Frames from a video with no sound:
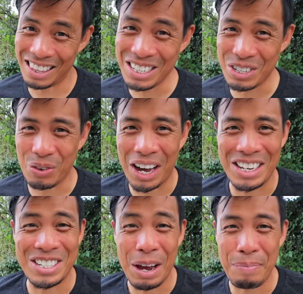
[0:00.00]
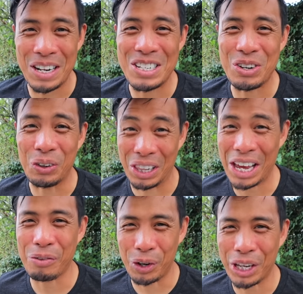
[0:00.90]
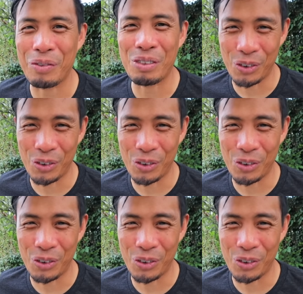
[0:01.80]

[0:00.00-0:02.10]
This is why Japanese don't like working with